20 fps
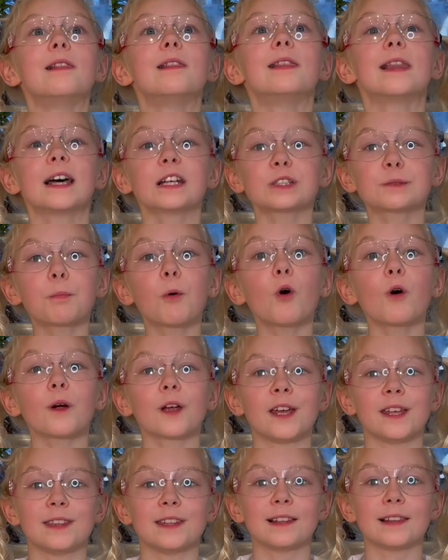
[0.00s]
Let's pour
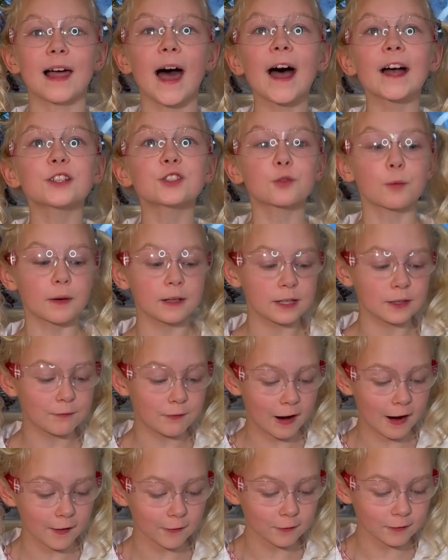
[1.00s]
in the last
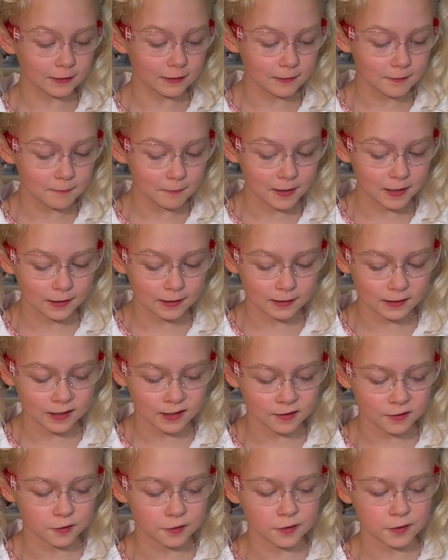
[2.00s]
25
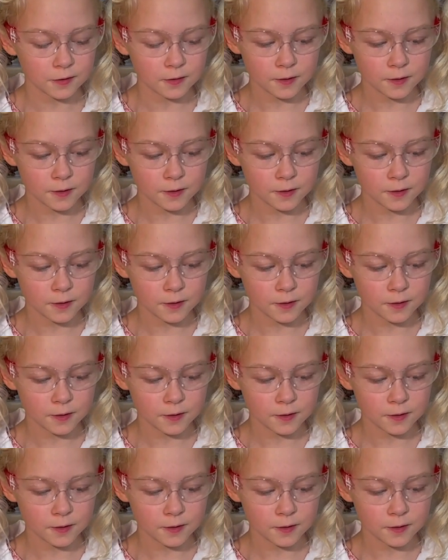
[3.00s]
milliliters.